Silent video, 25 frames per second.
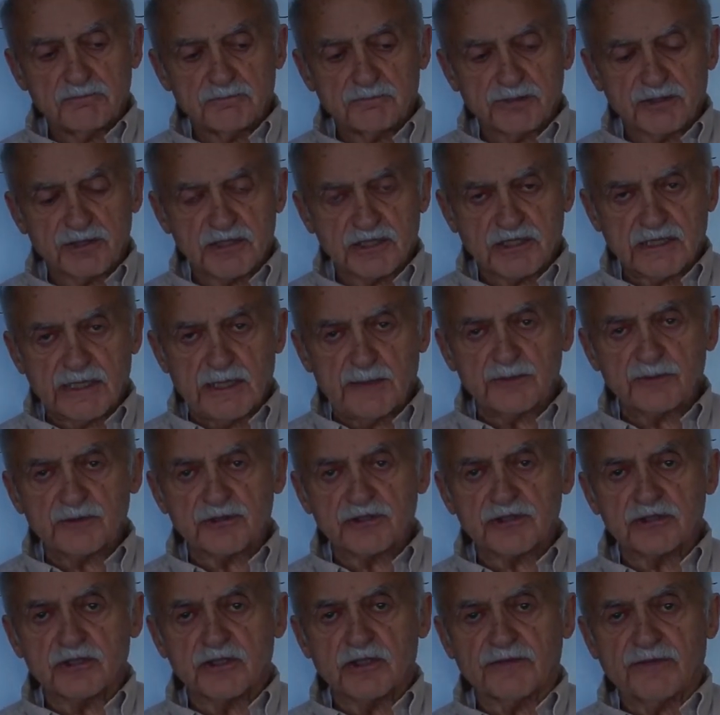
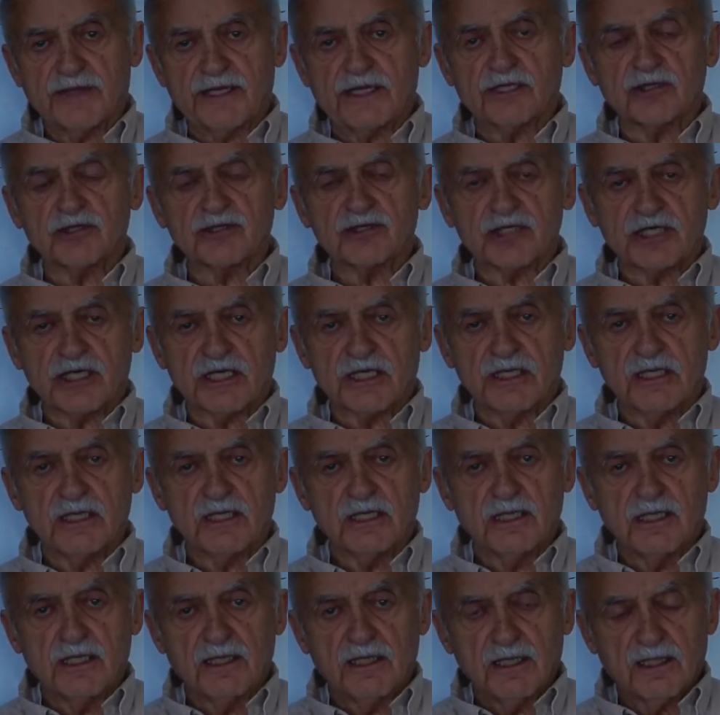perception of energy
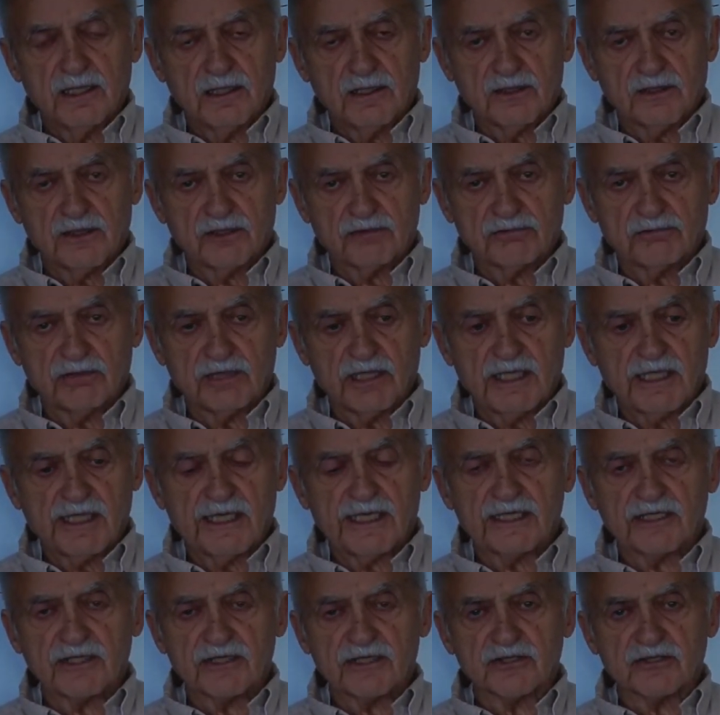that
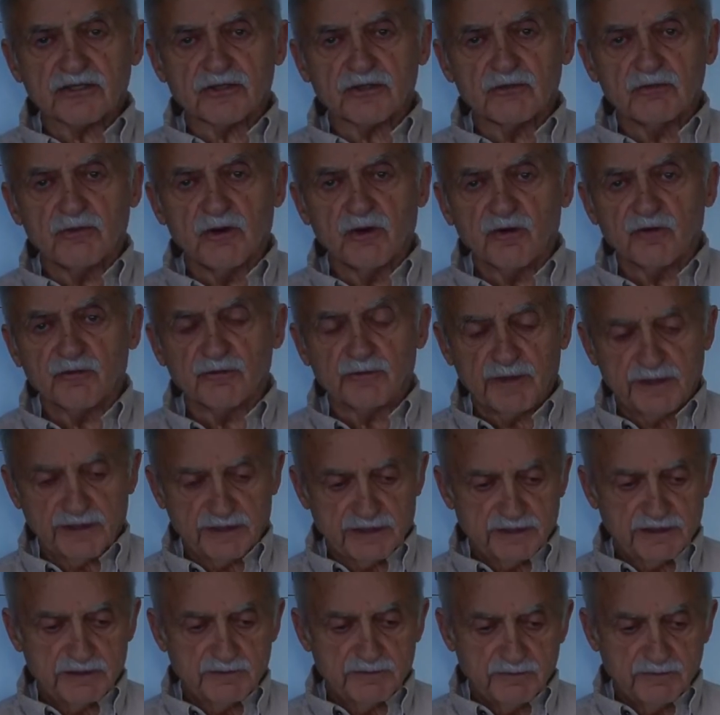relates to movement.